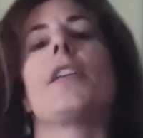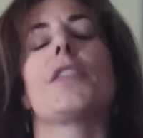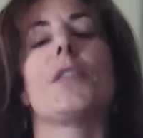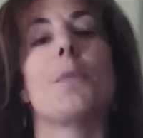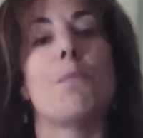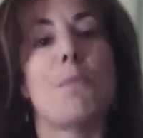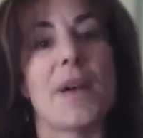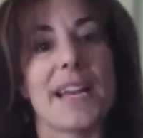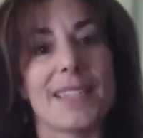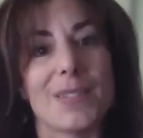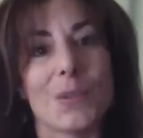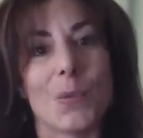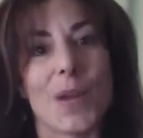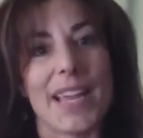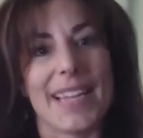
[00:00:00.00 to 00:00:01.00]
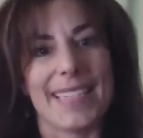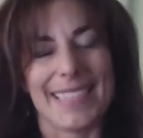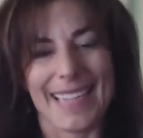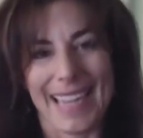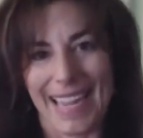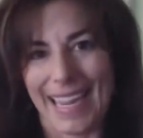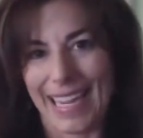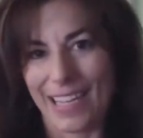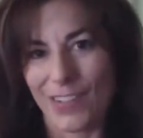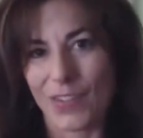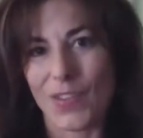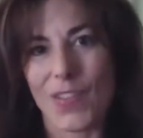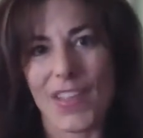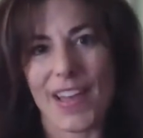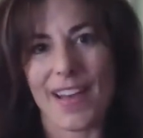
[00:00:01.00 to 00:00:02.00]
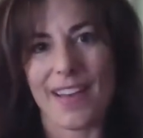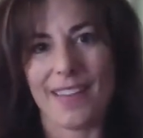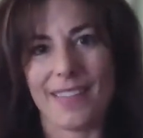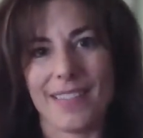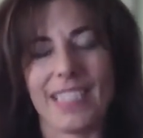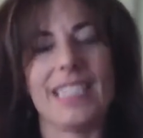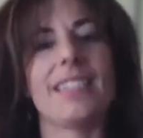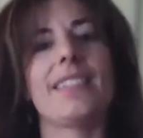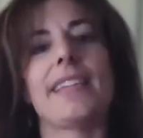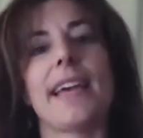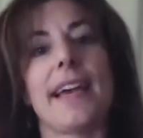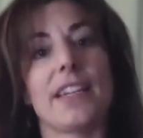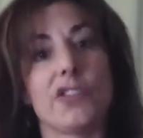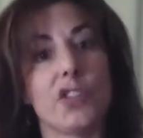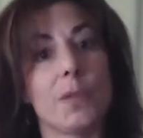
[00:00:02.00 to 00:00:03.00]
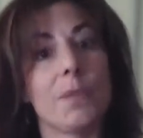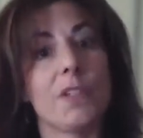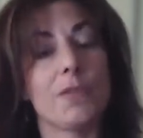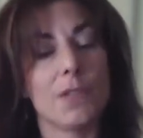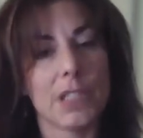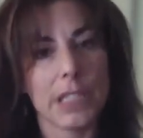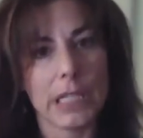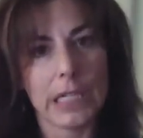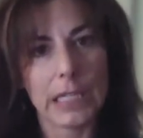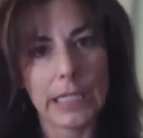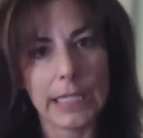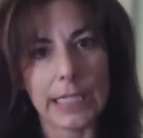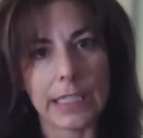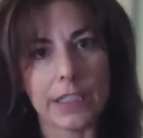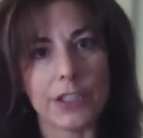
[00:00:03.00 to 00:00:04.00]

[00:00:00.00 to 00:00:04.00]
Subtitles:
The best way to handle that is to actually be really clear.